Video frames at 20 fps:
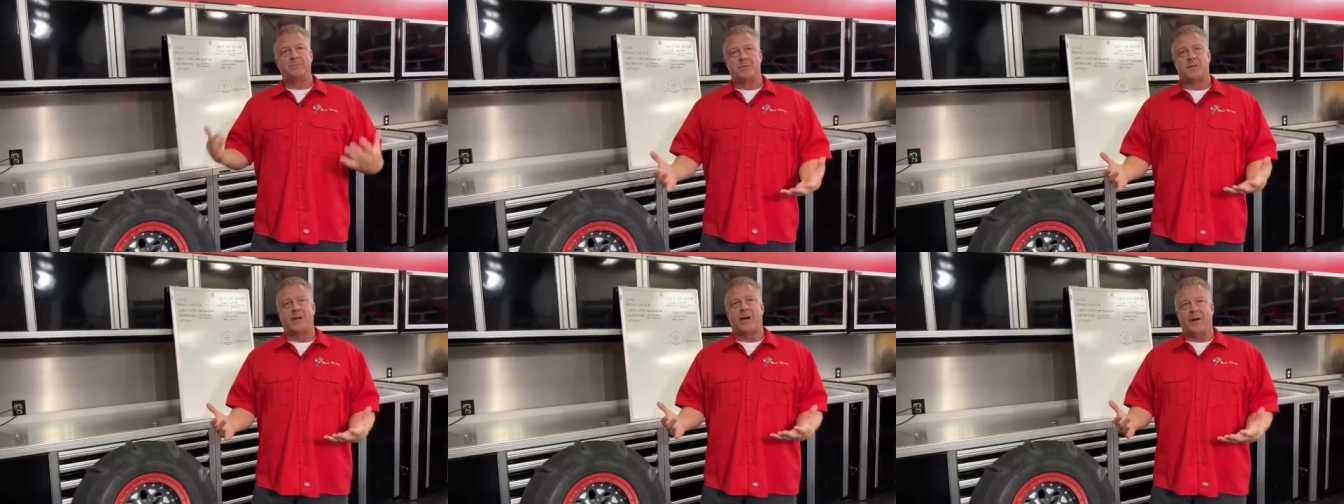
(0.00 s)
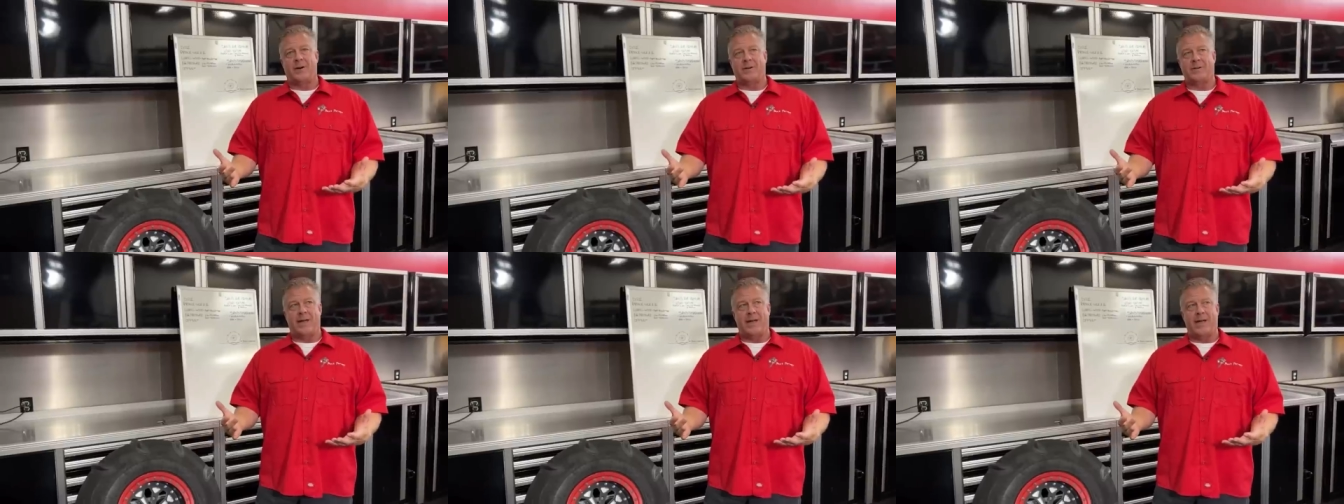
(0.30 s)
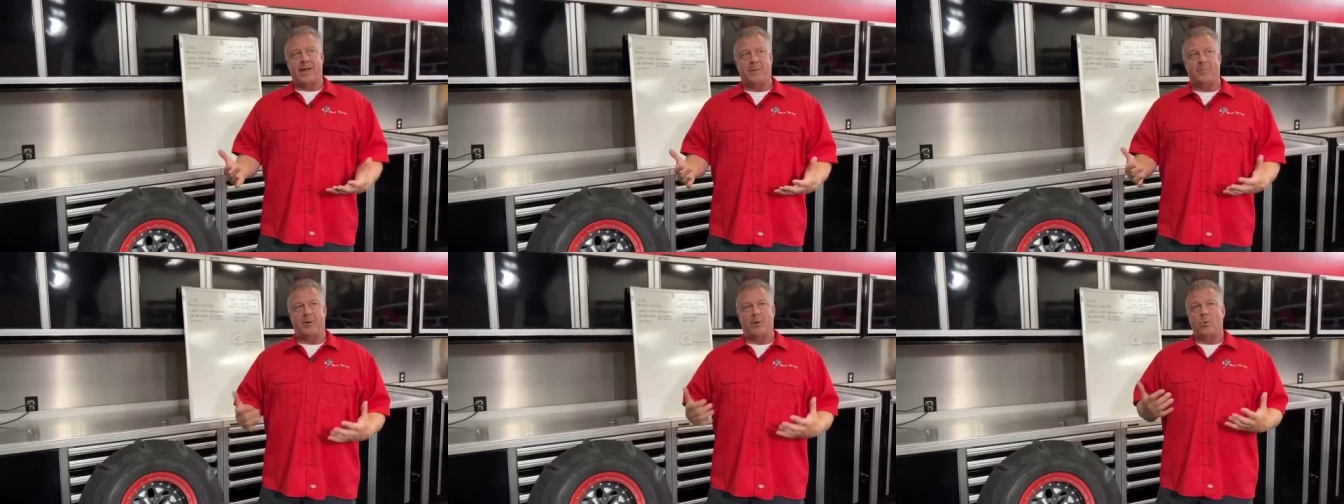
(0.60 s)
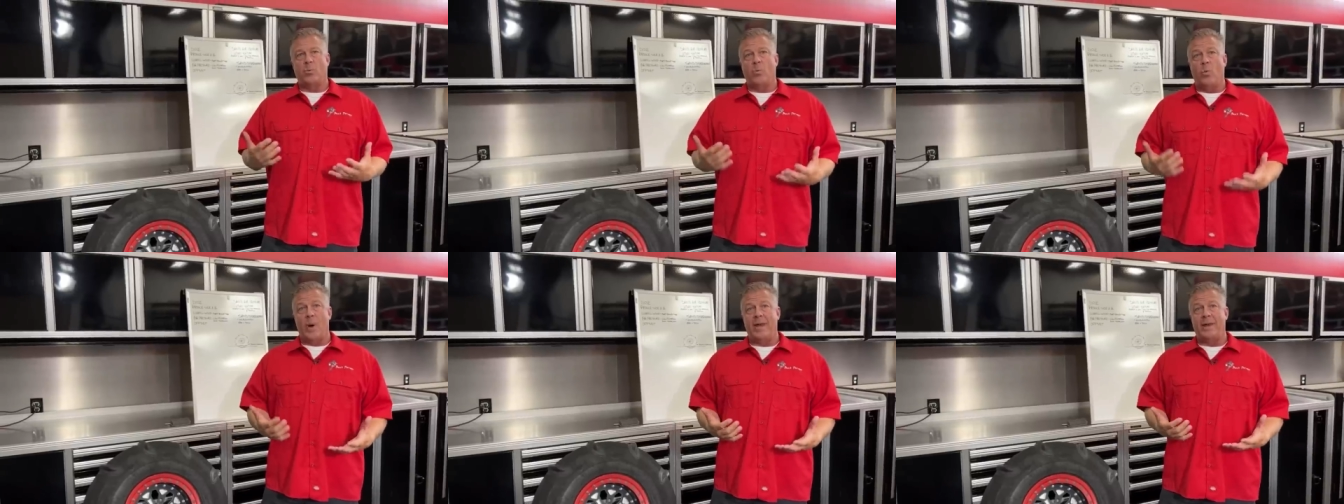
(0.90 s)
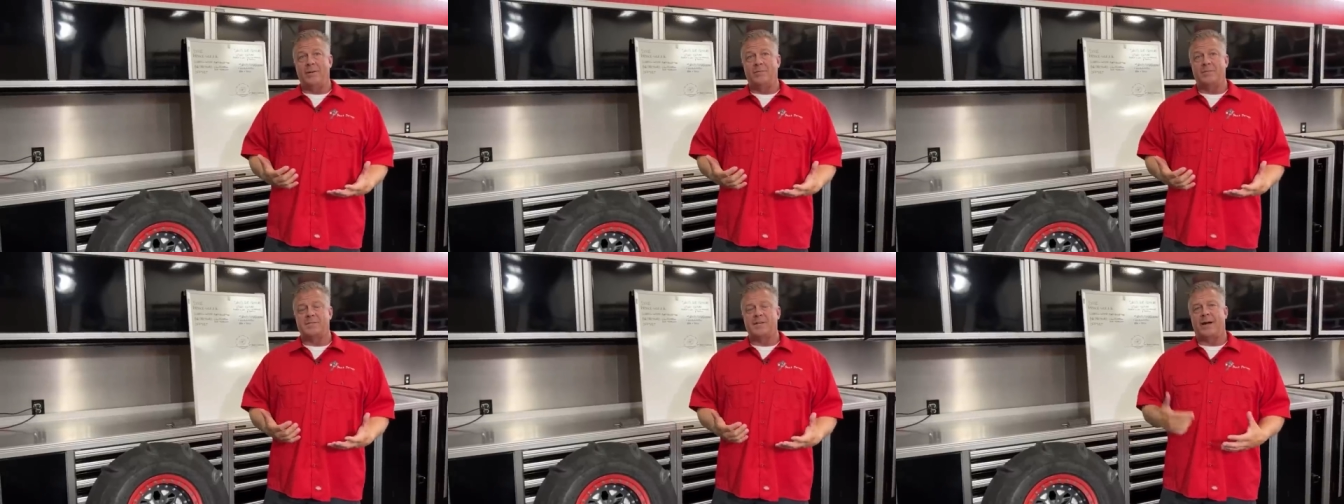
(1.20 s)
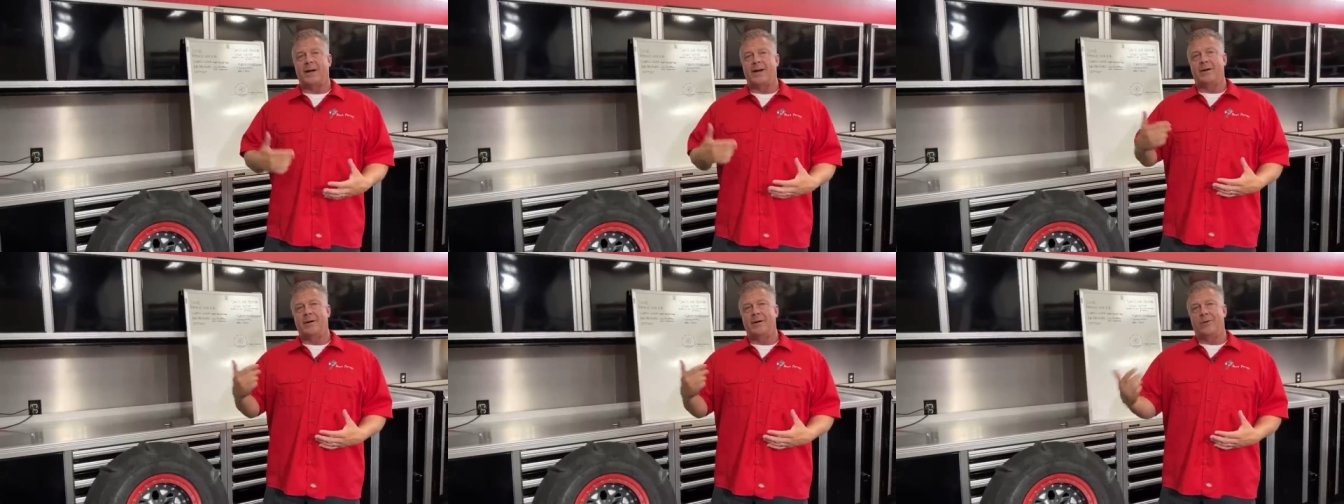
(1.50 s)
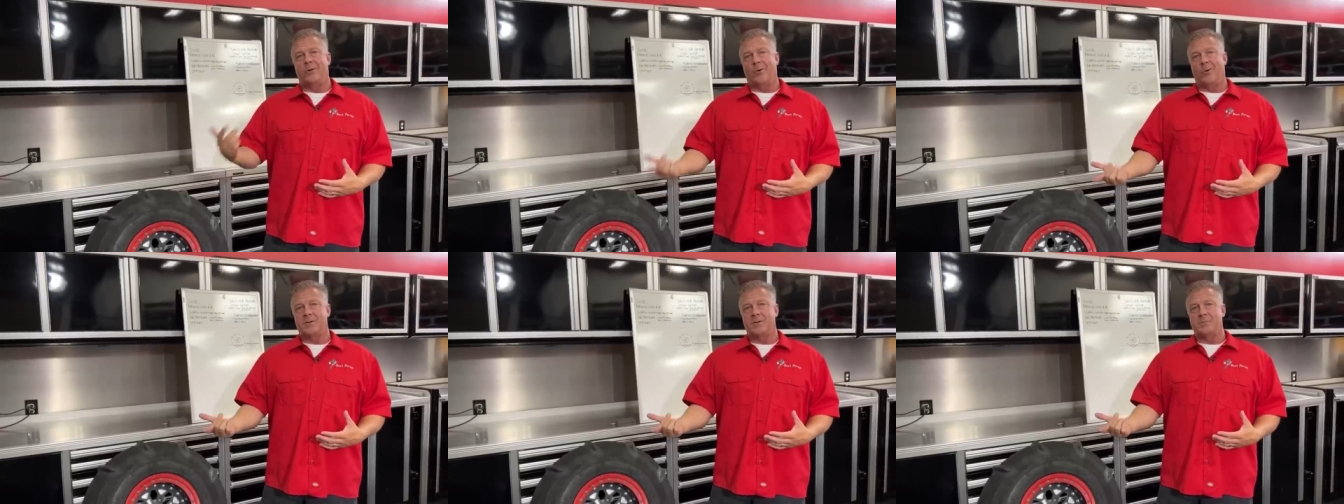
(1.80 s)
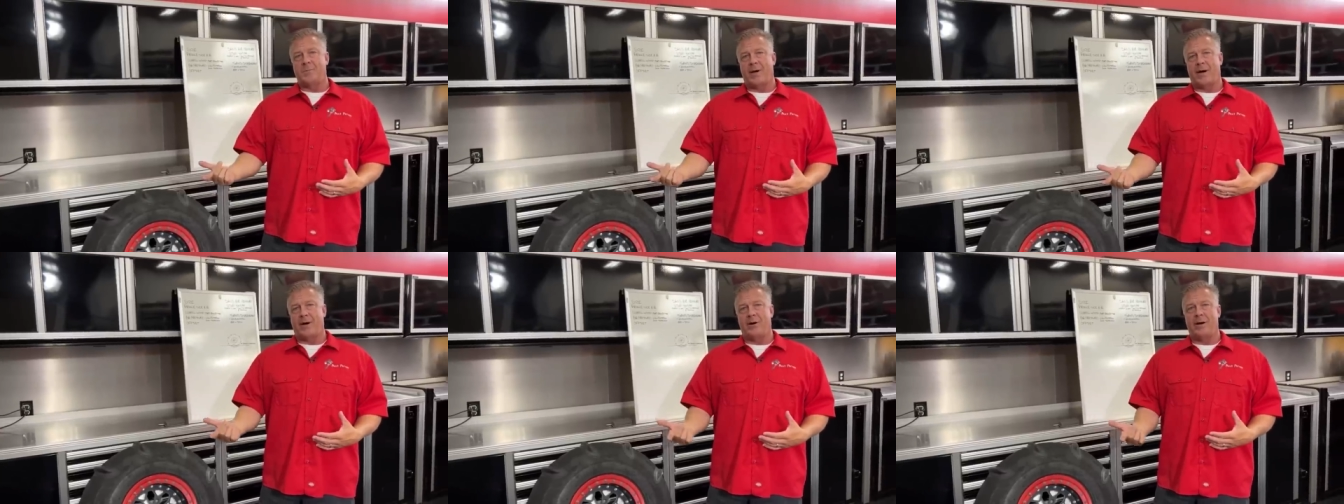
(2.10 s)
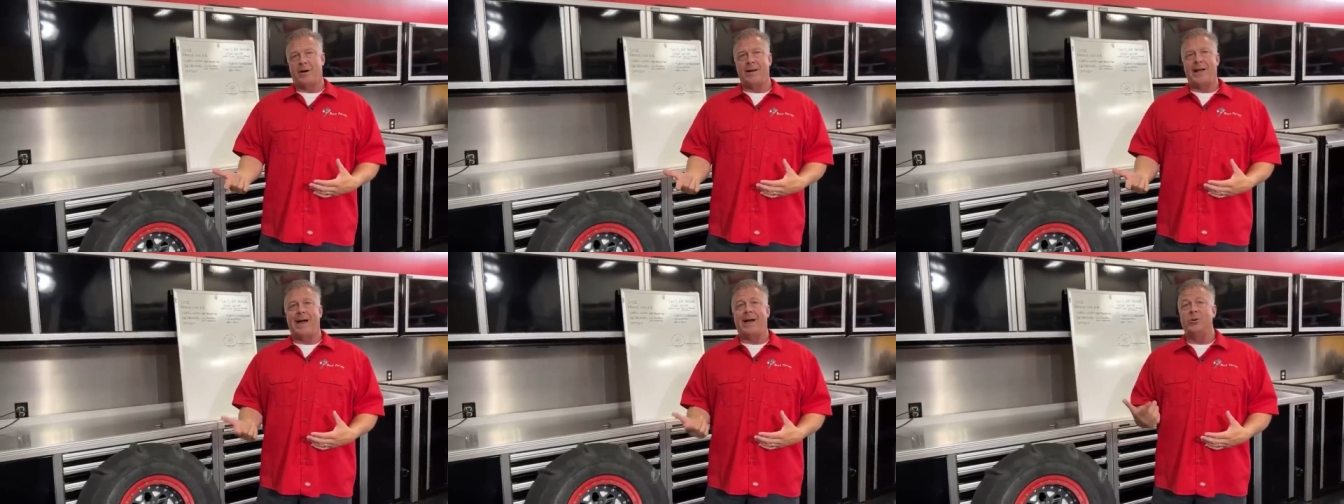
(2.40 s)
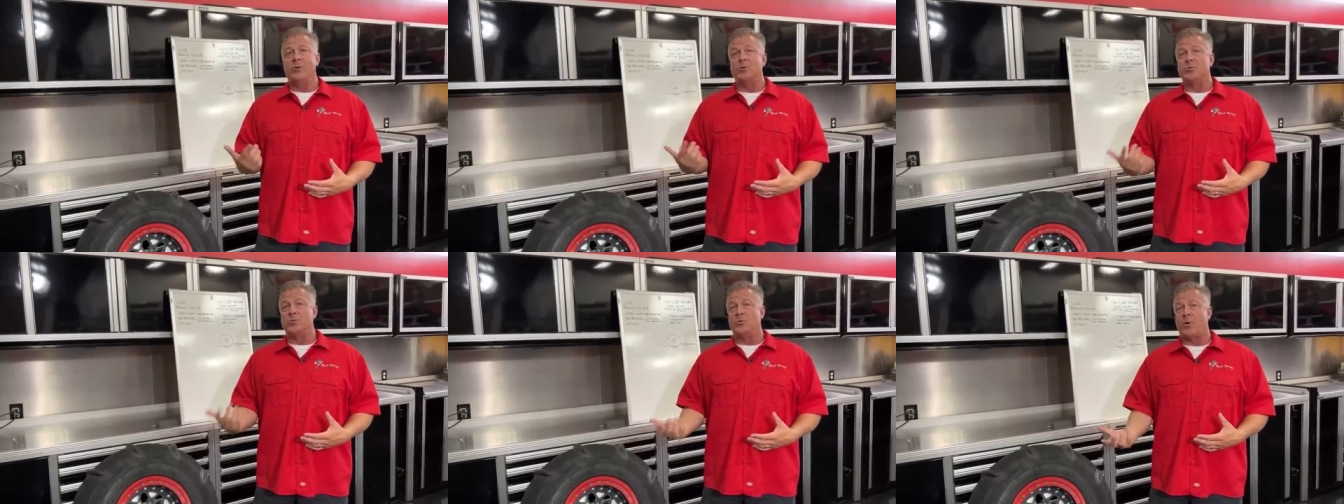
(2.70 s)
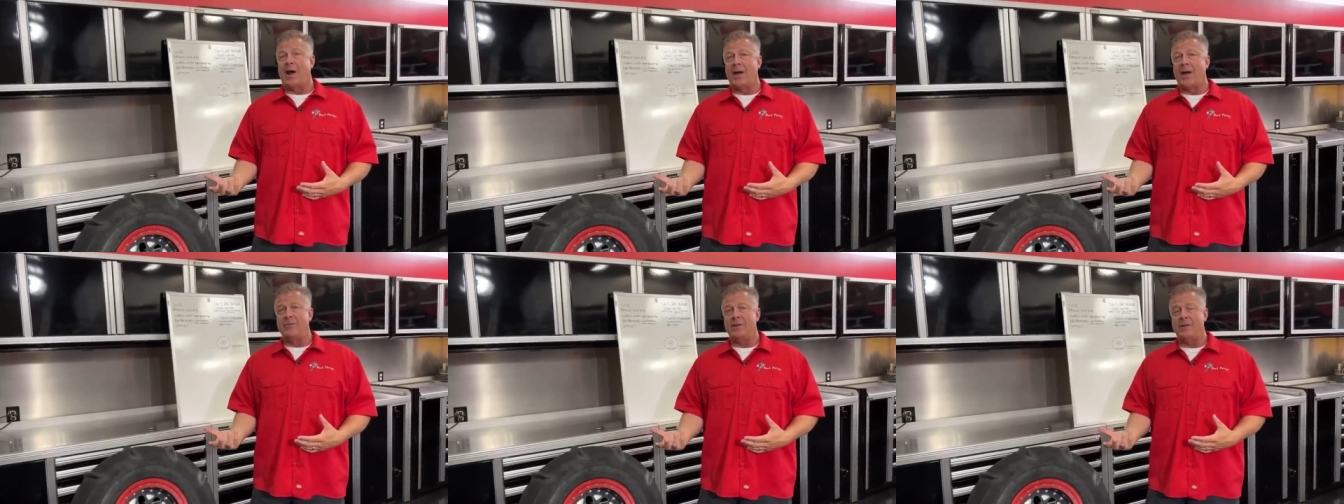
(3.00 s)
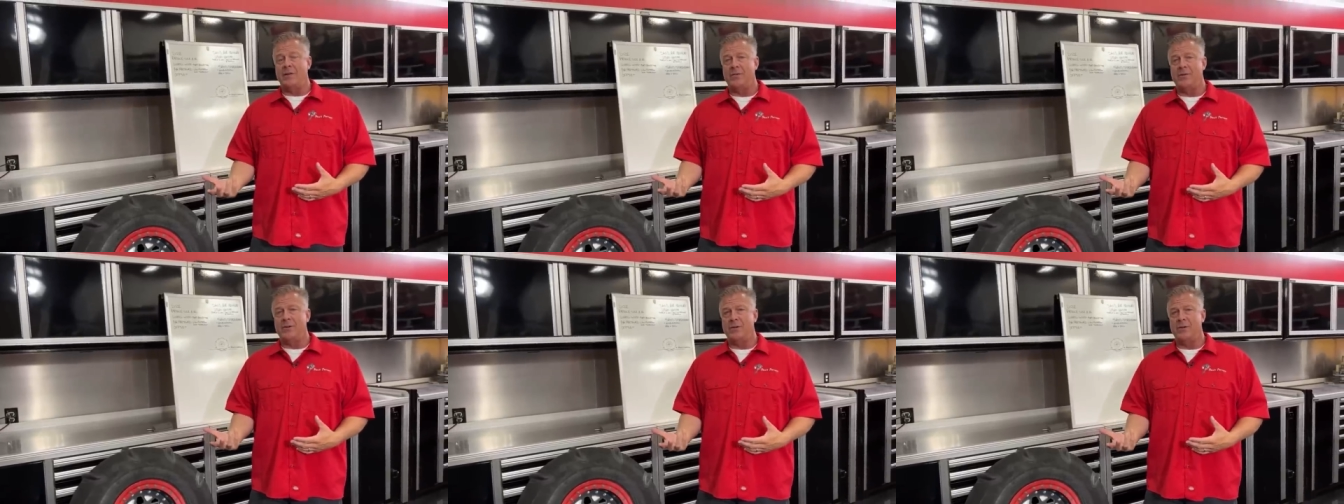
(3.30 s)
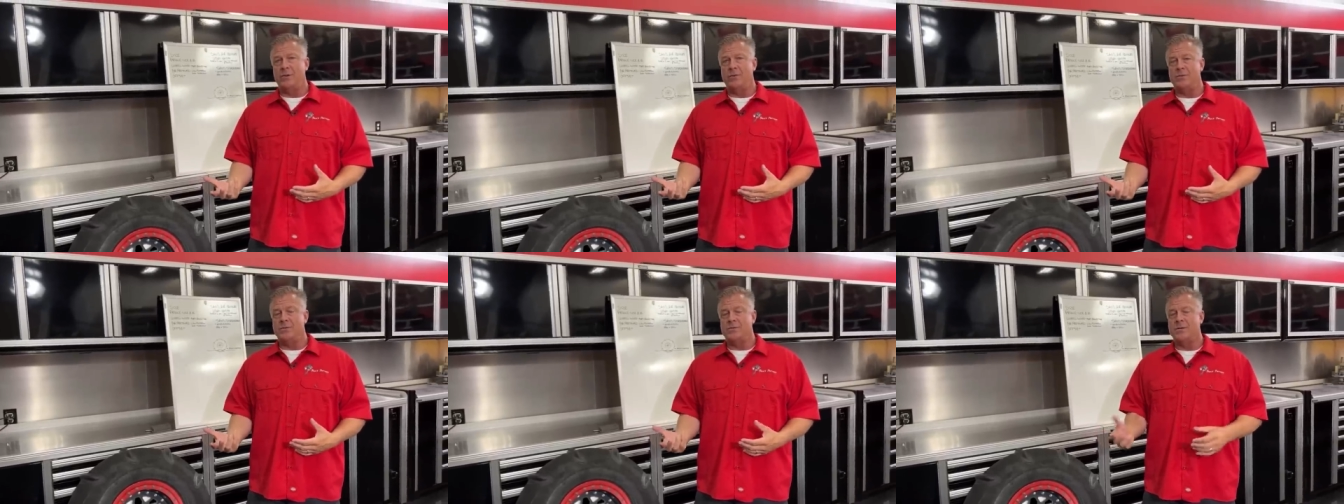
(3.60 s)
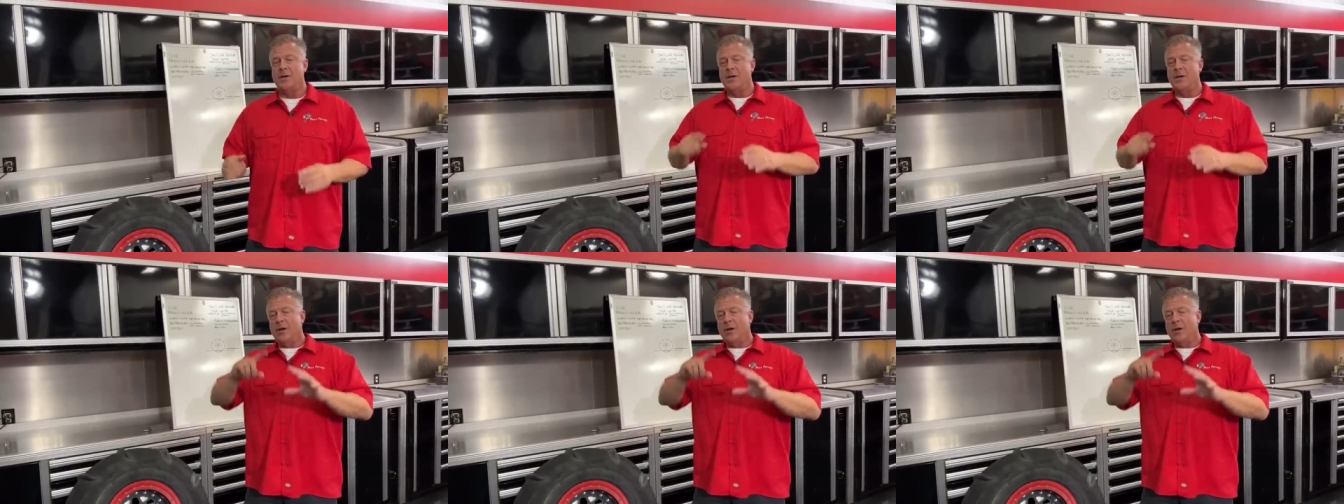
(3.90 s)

tire diameter, weight of tire, and horsepower, and how you drive it in the dunes.